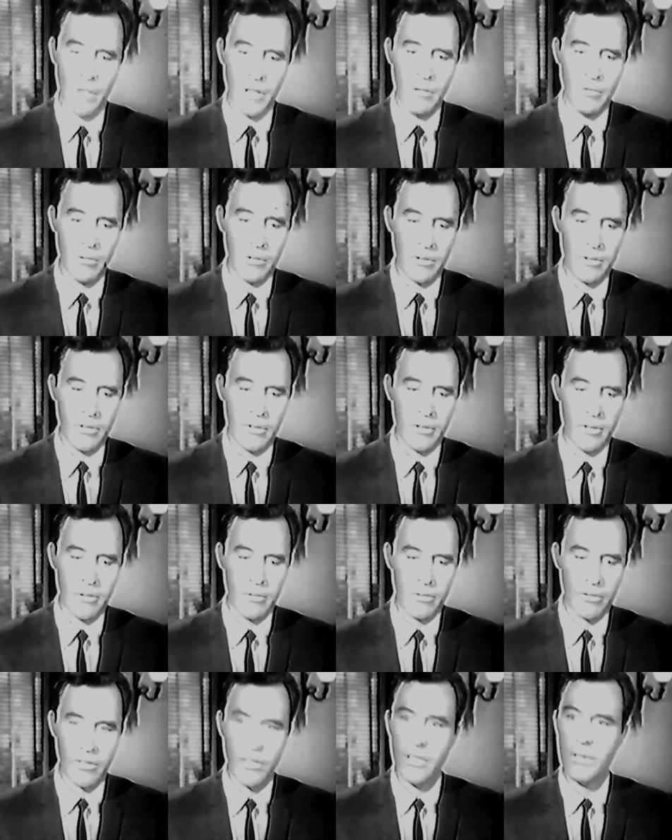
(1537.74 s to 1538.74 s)
Well, would,
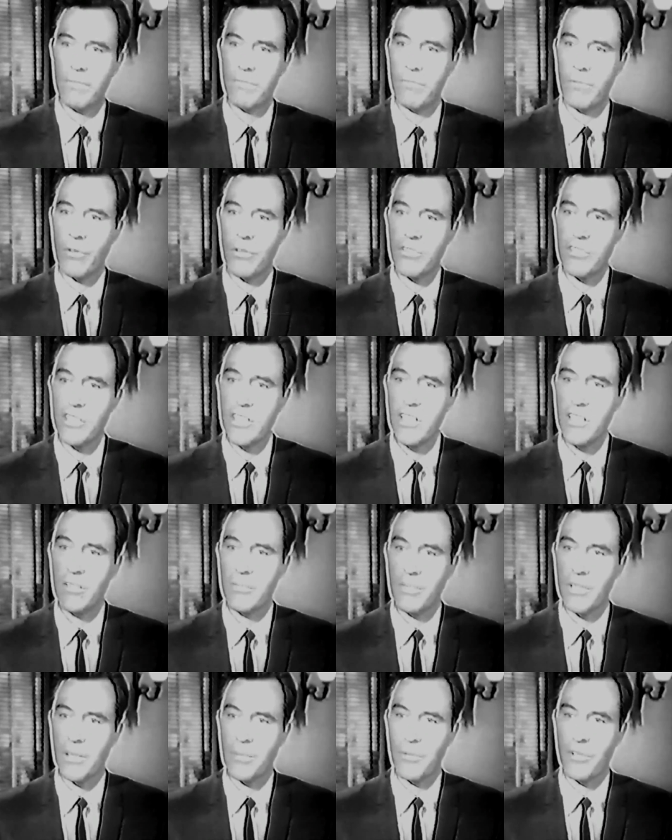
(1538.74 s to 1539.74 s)
uh, say,
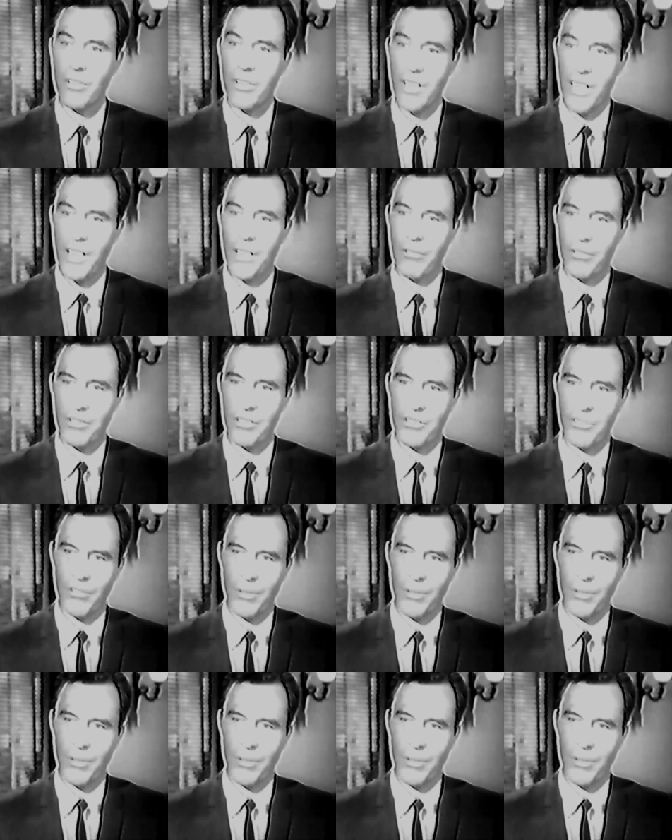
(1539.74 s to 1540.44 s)
14 be a more adequate